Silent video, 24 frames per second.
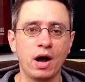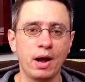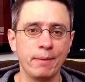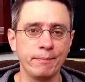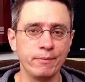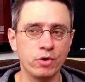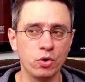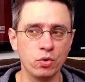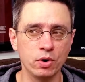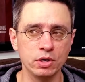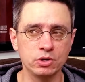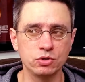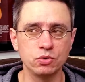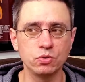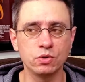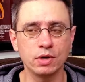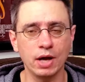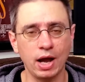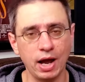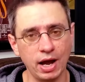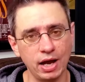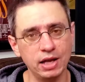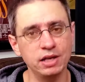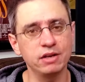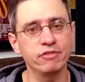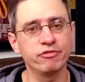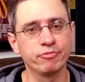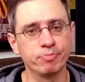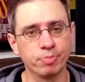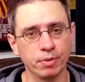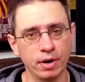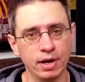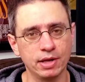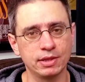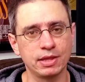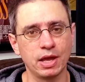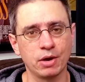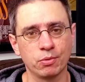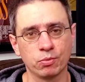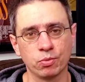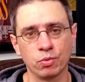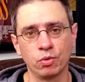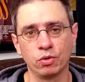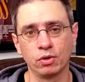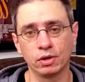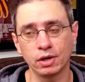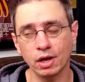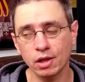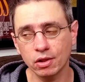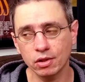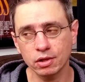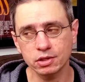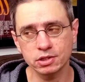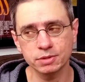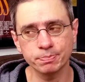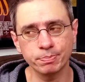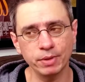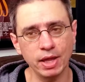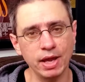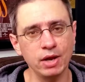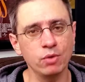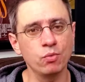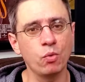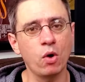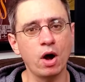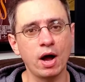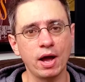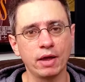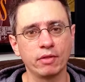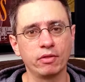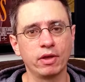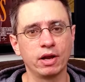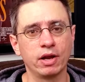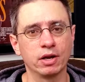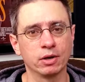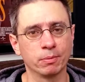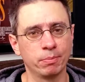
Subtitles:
I'm going to kind of break that rule, and I'll explain why later.